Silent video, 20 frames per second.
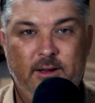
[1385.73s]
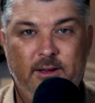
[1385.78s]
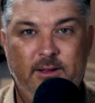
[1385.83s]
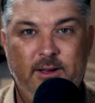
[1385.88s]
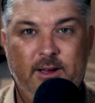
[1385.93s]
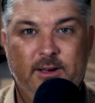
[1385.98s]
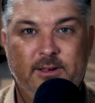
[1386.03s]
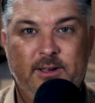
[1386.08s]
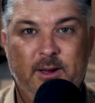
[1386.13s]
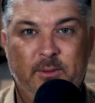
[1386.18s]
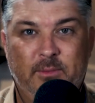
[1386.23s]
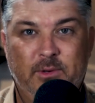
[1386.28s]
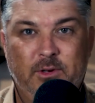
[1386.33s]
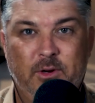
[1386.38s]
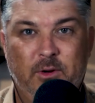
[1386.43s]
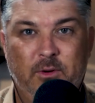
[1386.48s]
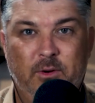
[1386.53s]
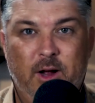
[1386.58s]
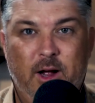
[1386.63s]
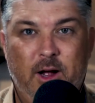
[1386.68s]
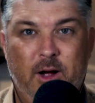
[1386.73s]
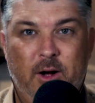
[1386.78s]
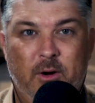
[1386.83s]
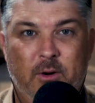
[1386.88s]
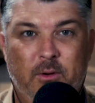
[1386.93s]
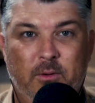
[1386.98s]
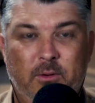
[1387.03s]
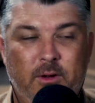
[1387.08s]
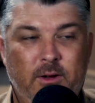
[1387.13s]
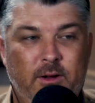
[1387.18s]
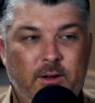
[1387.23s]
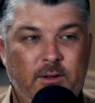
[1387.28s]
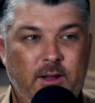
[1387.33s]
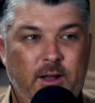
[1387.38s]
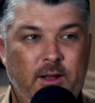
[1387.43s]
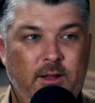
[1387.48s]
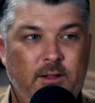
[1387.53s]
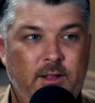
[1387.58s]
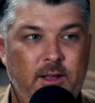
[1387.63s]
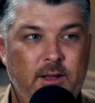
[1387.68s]
next episode, how
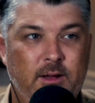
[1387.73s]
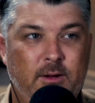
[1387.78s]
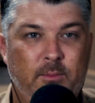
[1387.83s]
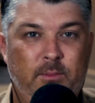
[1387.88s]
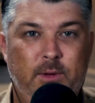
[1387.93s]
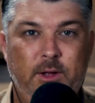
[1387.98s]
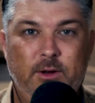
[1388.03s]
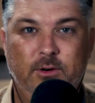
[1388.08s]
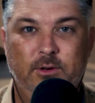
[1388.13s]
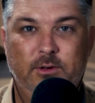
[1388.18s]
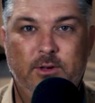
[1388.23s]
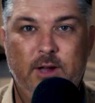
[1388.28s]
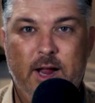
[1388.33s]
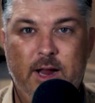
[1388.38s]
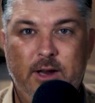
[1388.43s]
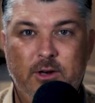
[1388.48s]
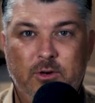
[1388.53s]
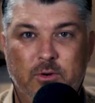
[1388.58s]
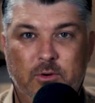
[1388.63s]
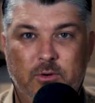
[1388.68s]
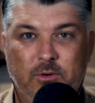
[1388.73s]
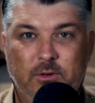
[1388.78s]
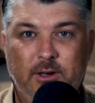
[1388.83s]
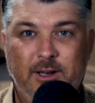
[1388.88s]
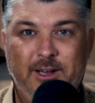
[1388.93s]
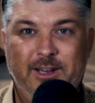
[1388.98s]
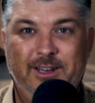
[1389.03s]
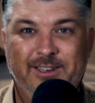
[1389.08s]
they think Peter's angel